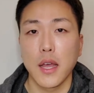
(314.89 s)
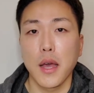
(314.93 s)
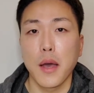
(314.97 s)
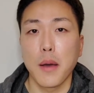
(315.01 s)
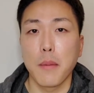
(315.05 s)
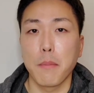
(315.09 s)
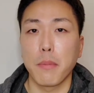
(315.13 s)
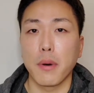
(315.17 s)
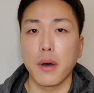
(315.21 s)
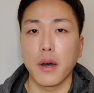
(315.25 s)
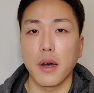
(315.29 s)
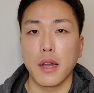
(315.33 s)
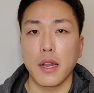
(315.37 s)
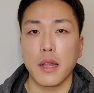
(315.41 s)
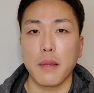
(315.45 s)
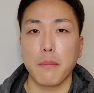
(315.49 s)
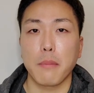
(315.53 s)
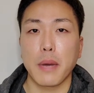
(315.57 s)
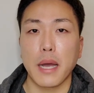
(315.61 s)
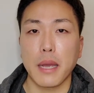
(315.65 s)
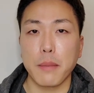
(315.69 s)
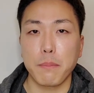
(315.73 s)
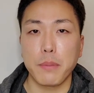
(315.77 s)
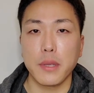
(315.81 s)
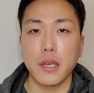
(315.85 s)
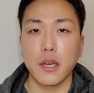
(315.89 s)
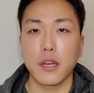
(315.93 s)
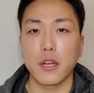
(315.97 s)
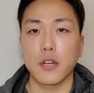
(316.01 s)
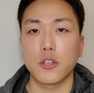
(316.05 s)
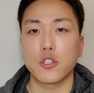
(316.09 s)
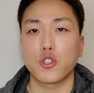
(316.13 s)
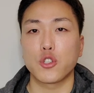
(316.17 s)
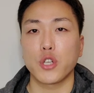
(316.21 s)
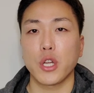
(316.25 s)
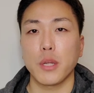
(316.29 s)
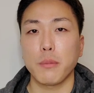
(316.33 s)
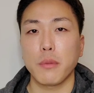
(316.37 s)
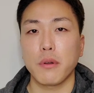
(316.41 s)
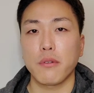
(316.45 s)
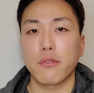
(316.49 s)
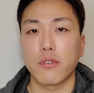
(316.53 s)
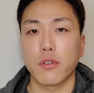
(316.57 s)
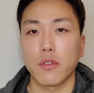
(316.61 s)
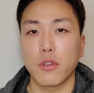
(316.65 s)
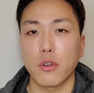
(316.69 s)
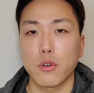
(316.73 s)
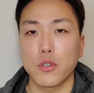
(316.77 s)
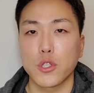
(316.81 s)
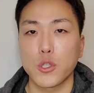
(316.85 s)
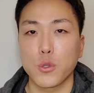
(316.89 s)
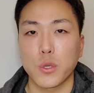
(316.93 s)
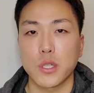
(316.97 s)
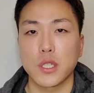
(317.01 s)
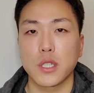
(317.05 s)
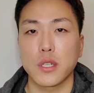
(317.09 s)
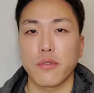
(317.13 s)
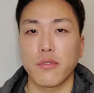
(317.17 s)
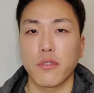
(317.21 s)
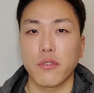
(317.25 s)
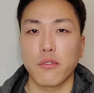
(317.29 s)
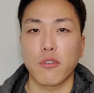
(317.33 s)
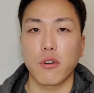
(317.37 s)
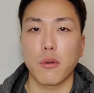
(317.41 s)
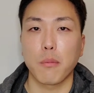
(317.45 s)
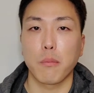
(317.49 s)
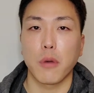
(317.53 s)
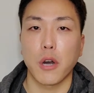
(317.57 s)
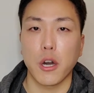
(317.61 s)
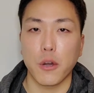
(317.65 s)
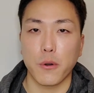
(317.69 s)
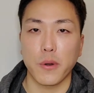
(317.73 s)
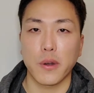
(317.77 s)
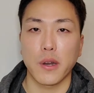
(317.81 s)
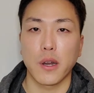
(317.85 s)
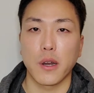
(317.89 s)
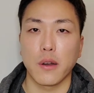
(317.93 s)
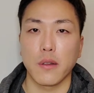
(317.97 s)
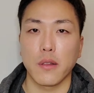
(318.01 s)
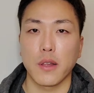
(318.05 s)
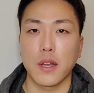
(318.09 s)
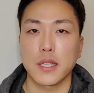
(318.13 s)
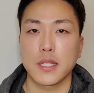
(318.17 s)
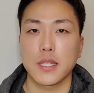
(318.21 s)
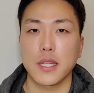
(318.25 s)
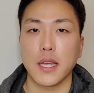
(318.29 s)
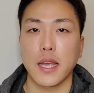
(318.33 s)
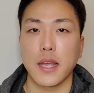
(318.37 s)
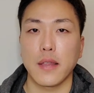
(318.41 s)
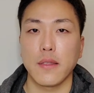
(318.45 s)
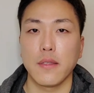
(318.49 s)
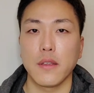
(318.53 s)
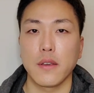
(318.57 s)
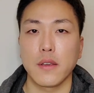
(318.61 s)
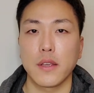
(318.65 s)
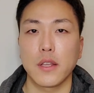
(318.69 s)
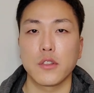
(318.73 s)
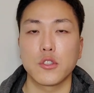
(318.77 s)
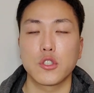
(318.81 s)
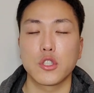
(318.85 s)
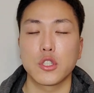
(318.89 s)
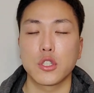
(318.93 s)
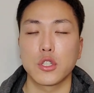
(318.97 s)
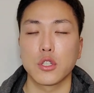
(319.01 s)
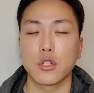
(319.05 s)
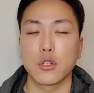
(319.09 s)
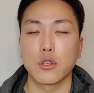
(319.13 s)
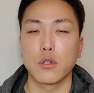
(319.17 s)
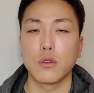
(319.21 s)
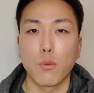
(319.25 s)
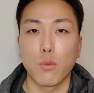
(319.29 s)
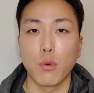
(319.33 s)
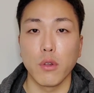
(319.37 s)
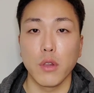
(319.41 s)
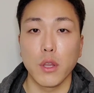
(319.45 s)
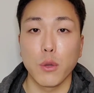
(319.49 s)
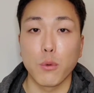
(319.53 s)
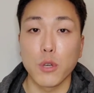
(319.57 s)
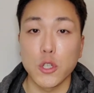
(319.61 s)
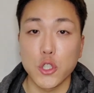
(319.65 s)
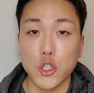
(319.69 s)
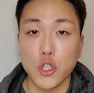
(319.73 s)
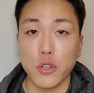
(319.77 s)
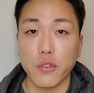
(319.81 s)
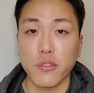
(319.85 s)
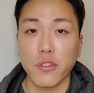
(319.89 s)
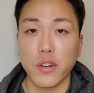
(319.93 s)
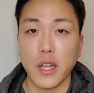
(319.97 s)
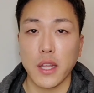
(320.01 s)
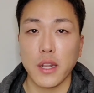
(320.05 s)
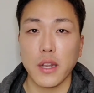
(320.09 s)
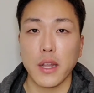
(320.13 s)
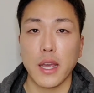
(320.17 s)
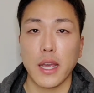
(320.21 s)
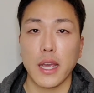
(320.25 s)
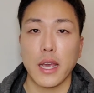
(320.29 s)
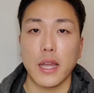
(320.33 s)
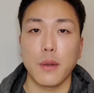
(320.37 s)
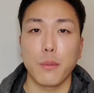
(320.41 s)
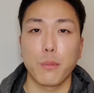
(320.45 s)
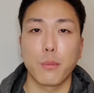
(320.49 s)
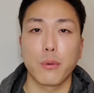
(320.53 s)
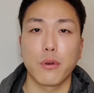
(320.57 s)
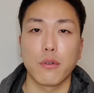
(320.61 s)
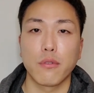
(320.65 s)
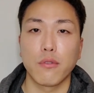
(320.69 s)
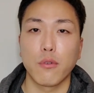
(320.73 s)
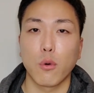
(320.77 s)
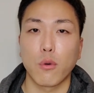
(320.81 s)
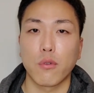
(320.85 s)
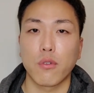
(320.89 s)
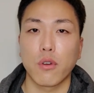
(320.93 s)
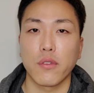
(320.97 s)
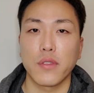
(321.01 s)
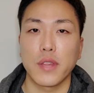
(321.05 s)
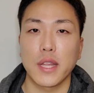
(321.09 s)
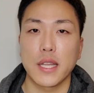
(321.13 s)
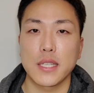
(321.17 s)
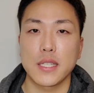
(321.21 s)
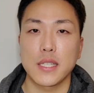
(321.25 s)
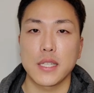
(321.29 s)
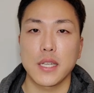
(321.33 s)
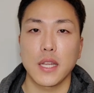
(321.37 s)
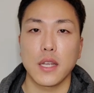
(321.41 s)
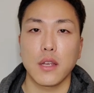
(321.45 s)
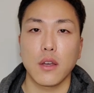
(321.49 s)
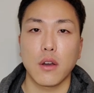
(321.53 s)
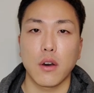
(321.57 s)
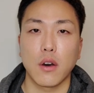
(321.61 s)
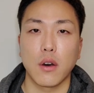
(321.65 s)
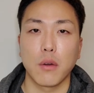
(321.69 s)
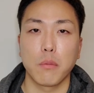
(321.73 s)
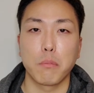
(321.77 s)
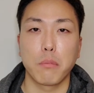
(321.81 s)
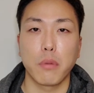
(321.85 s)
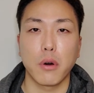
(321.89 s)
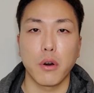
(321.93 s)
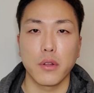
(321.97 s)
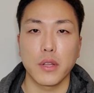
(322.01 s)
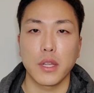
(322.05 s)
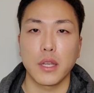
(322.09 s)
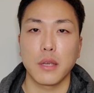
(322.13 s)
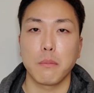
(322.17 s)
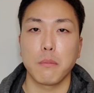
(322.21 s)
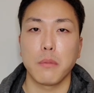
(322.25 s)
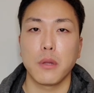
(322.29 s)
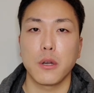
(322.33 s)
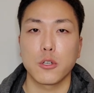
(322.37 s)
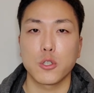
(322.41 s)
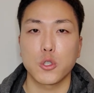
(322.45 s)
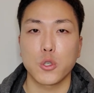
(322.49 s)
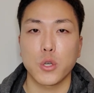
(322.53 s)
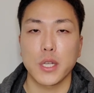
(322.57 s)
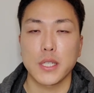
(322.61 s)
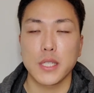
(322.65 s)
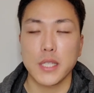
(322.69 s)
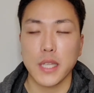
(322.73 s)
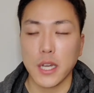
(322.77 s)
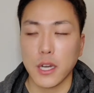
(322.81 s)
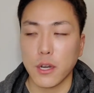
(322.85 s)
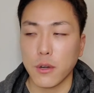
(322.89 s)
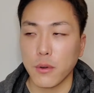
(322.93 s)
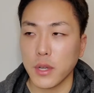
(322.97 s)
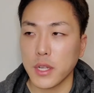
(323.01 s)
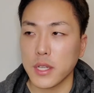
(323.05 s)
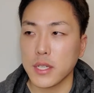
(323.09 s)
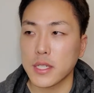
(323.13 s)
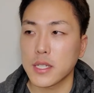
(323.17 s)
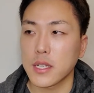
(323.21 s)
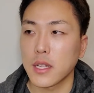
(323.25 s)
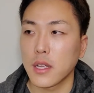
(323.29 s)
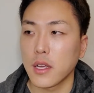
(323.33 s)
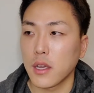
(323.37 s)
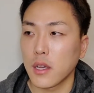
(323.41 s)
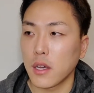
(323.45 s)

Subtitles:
But it might be a good treatment for those who are suffering from moderate hair loss and looking to really rejuvenate and improve overall density on balding miniaturized areas.